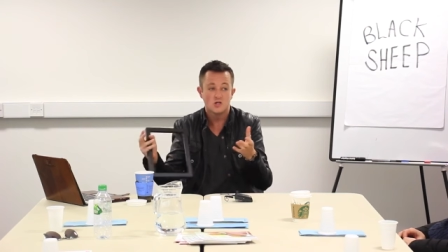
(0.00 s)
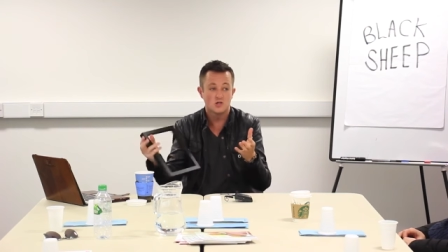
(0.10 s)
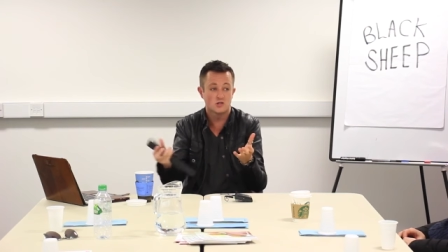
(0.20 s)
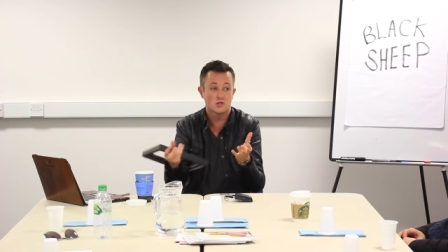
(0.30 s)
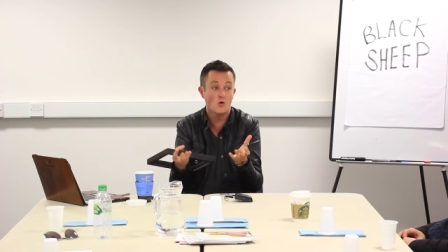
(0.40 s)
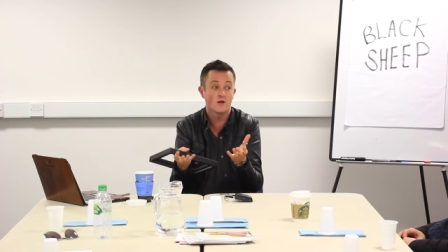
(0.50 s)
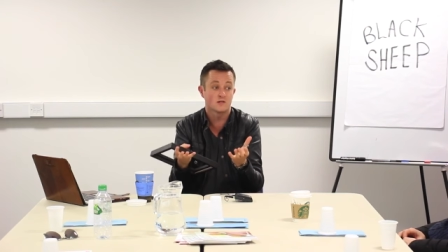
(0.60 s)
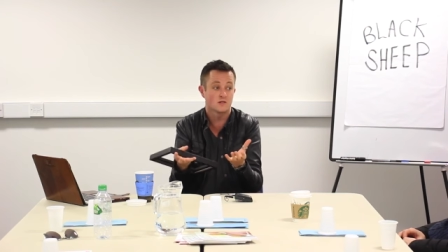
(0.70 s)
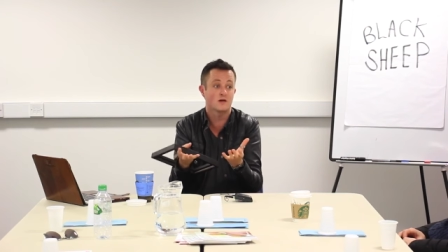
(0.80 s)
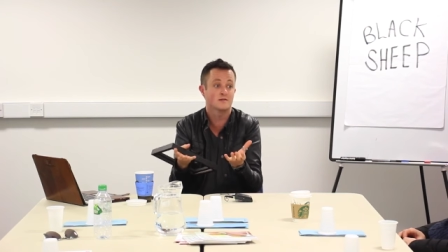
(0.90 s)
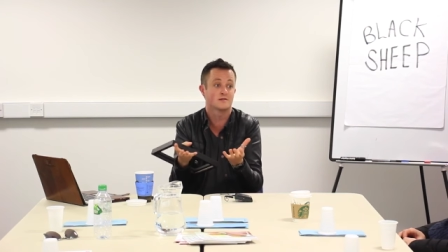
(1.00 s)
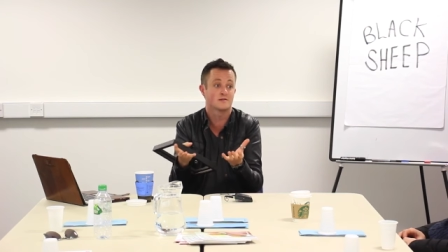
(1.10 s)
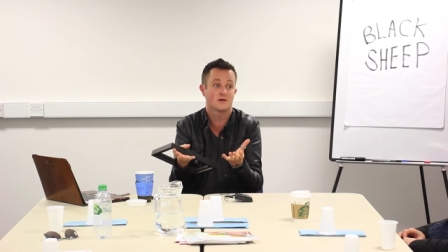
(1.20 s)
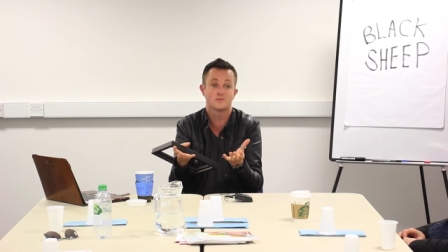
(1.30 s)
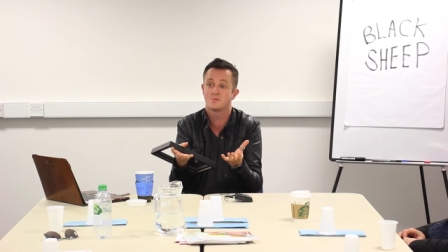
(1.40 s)
She's so
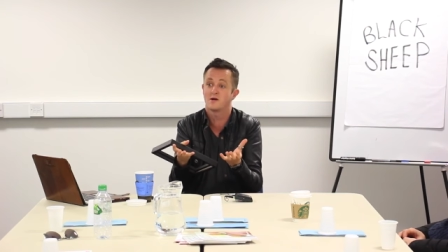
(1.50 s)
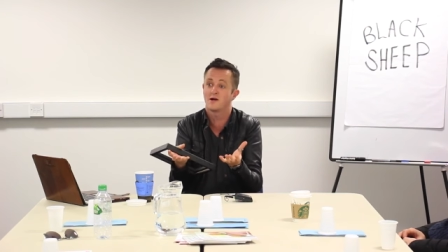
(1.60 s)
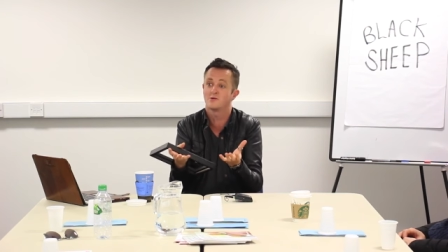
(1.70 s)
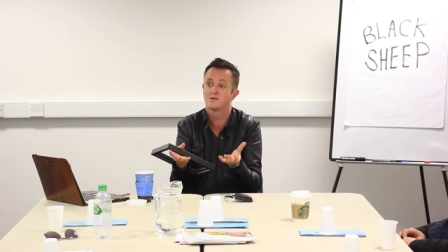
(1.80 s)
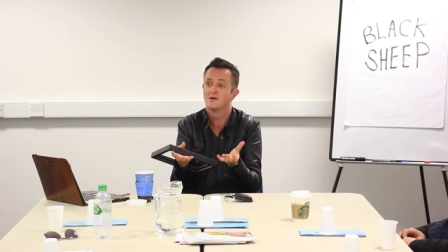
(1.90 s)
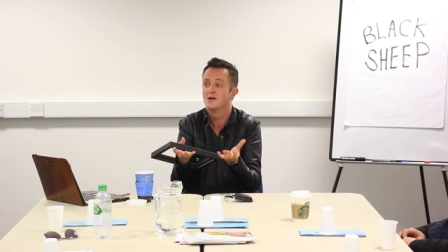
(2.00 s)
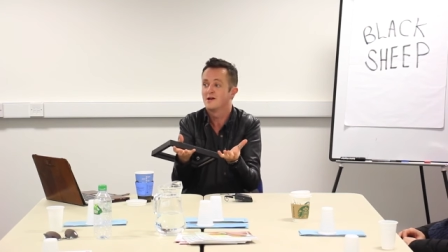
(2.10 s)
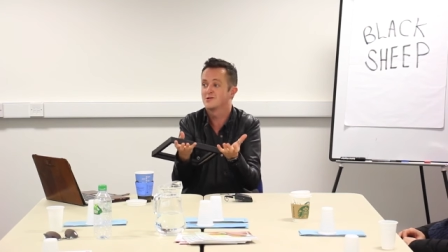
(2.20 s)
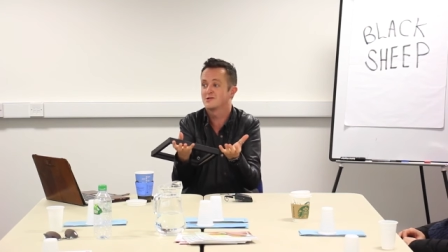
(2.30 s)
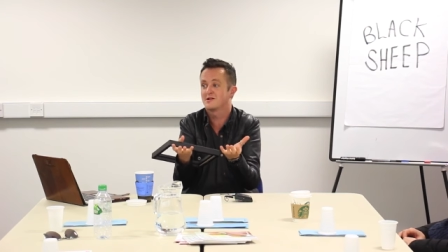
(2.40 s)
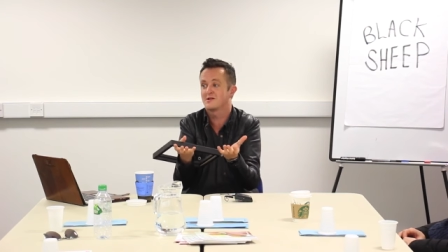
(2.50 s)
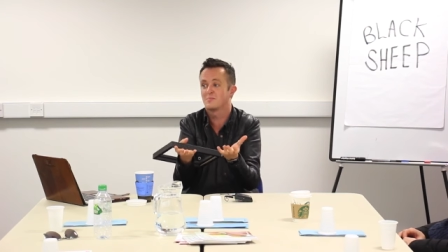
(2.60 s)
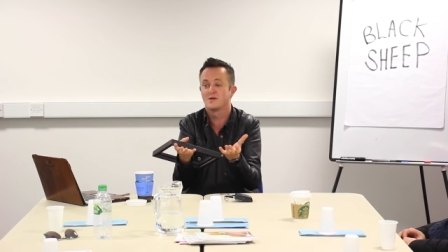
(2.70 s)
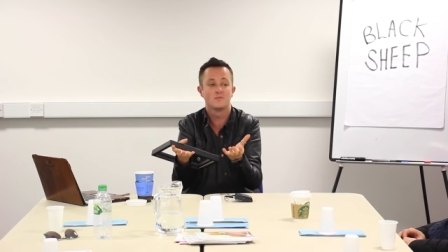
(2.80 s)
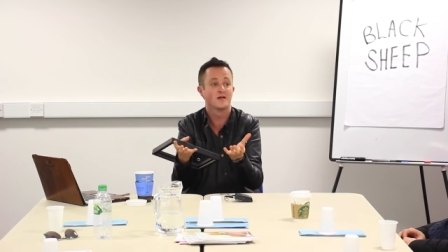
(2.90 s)
excited to come to my house. And she's like
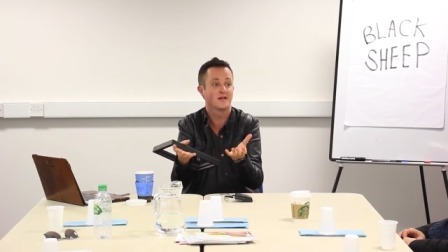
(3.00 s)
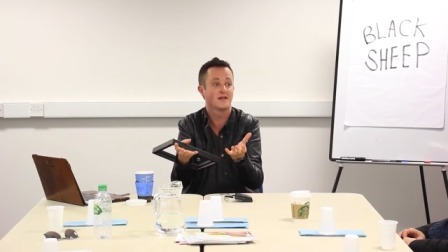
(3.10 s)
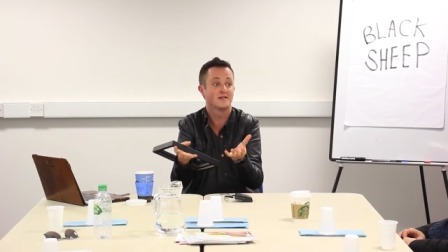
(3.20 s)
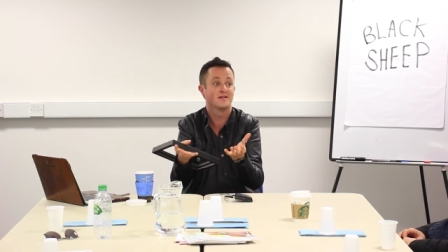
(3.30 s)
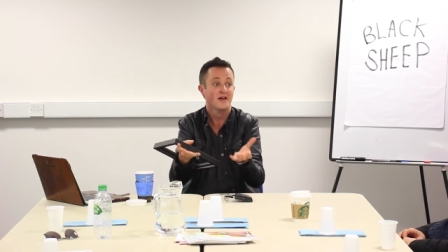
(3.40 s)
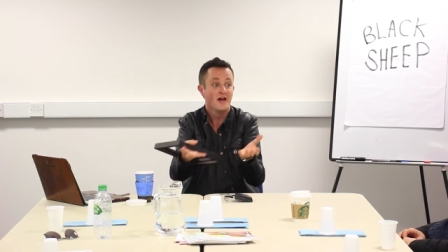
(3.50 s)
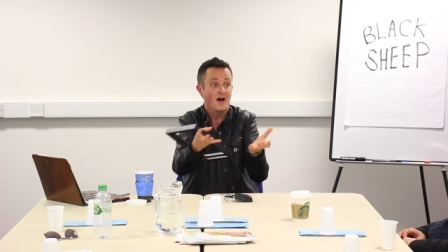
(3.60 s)
a beaming kid.